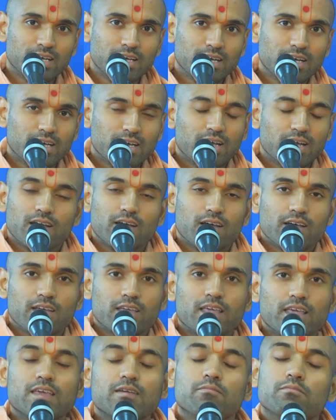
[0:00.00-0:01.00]
He,
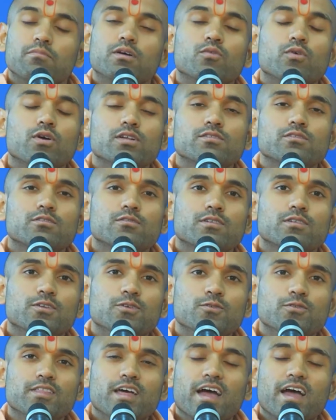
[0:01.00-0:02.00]
Bhagwan knew that
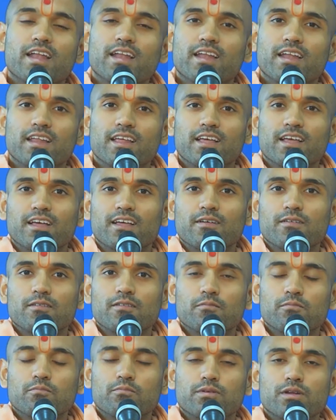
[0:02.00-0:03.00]

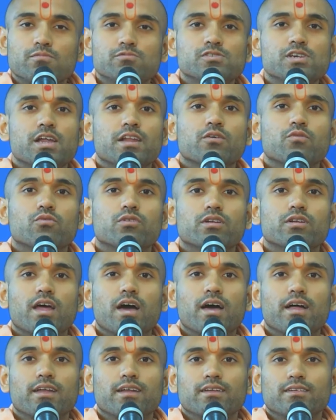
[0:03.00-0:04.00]
Brahmachari would not
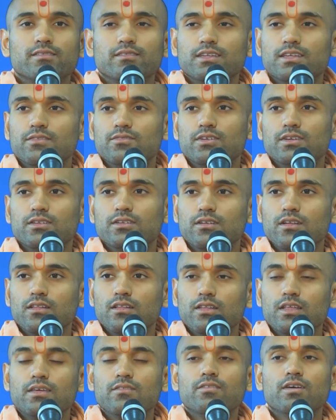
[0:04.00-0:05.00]
even leave
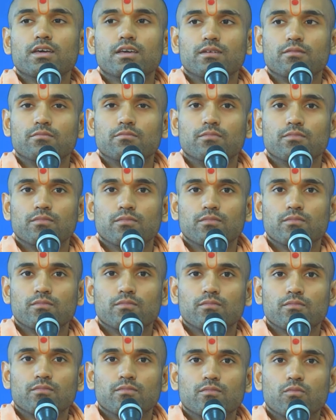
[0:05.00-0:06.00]
him with
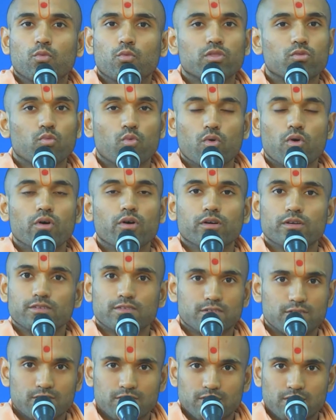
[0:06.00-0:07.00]
words.
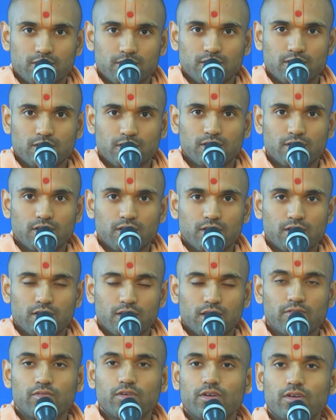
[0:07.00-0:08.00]
Even if
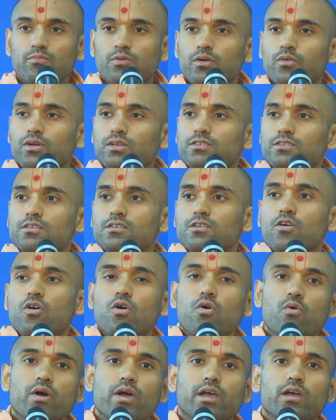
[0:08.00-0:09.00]
Bhagwan says, go away, go
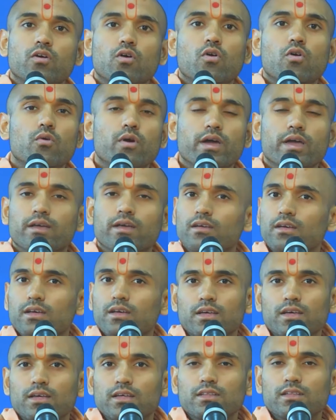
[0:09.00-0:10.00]
away,
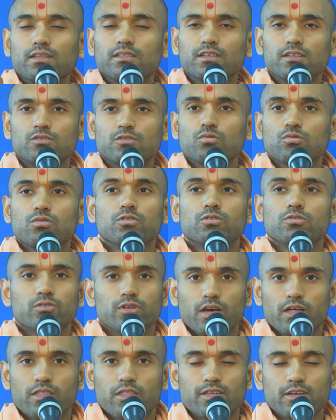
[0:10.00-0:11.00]
this will do nothing.
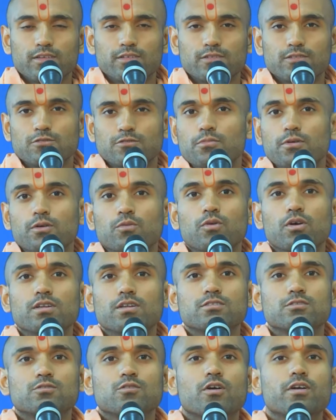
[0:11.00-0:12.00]
So Bhagwan started
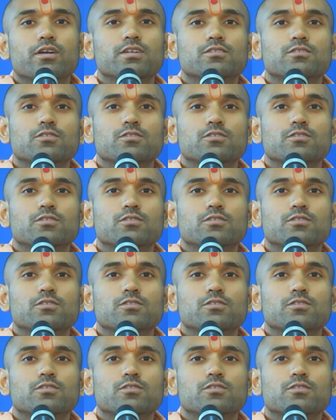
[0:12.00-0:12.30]
to do